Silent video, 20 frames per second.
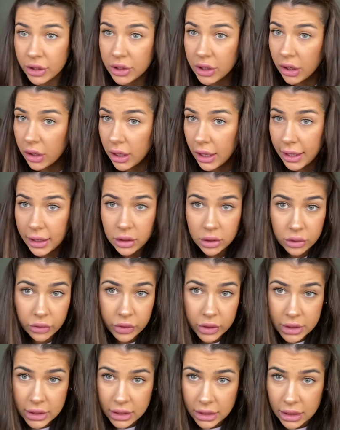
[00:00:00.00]
So like
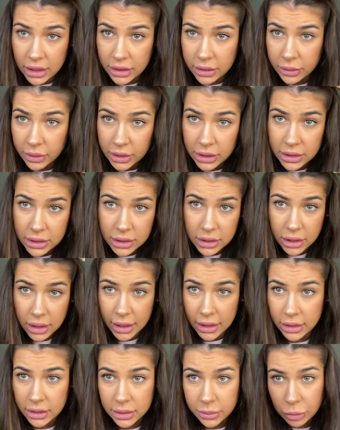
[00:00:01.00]
obviously this one is
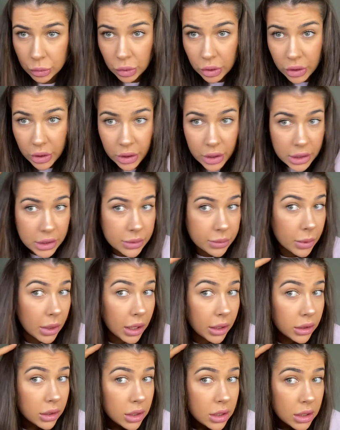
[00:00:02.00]
slightly smaller than this
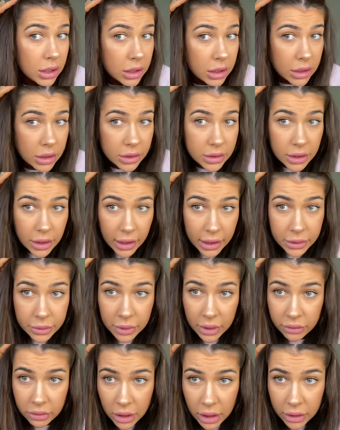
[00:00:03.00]
one, so that's
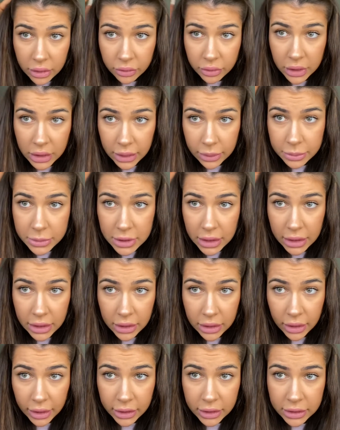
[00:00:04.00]
why I've kind of clipped it
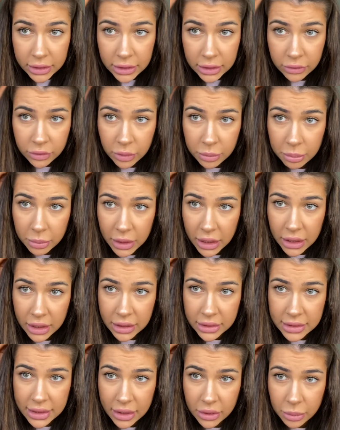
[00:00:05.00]
in. I could even pin
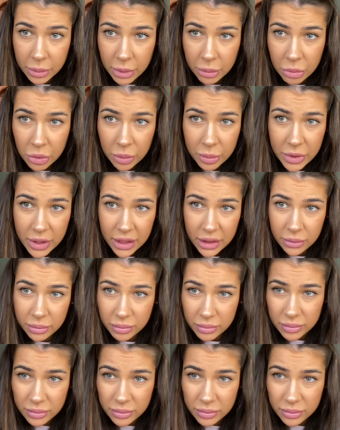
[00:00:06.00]
it down a bit more, but then